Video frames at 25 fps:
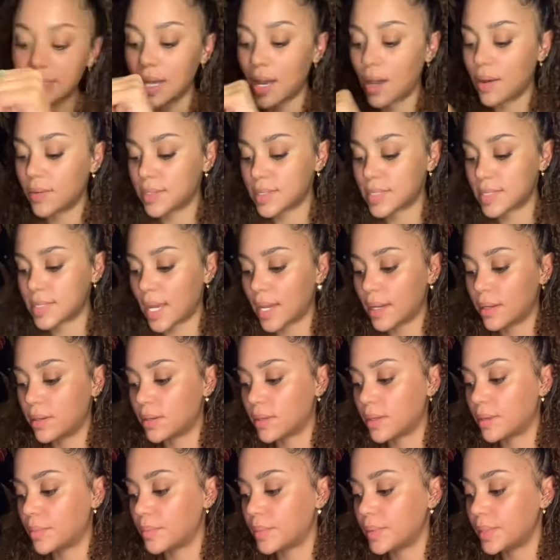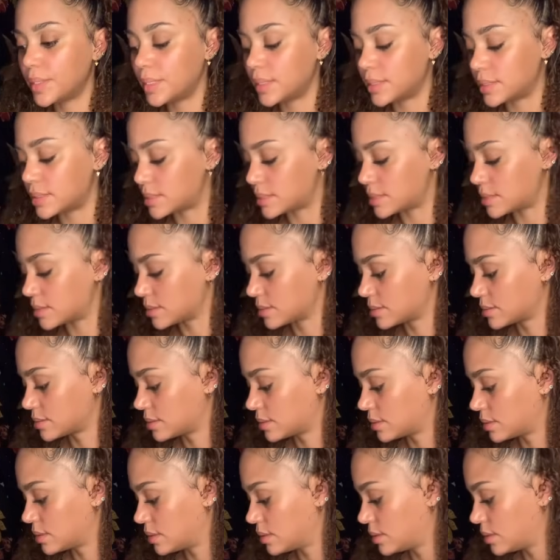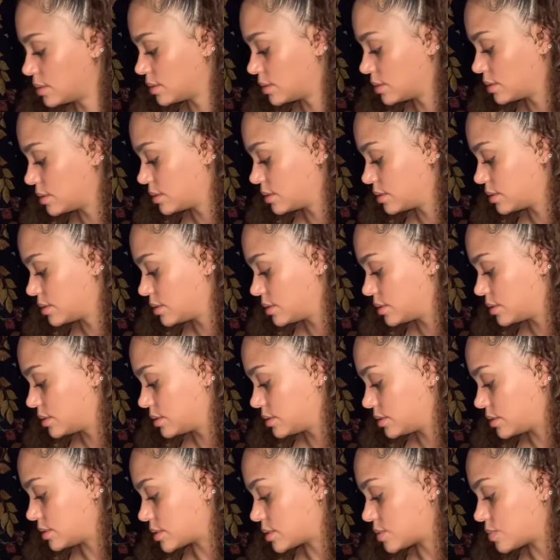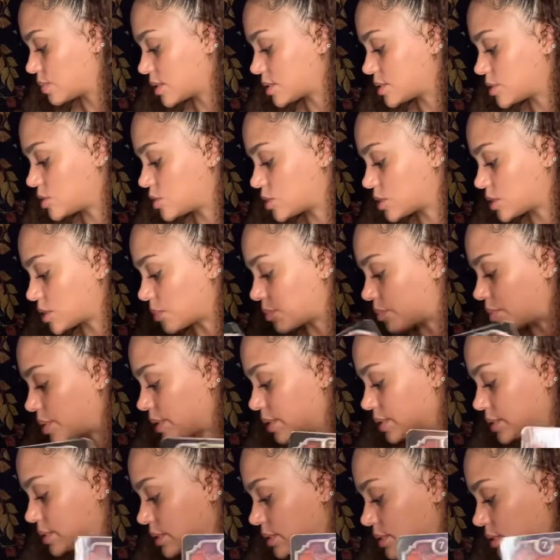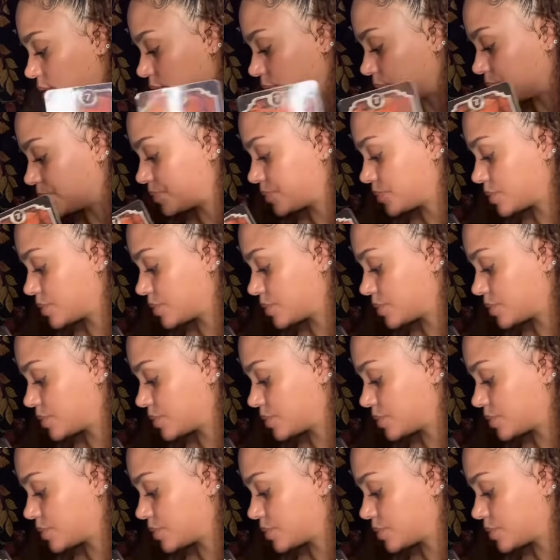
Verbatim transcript: how the cycle completes. This message is a big deal.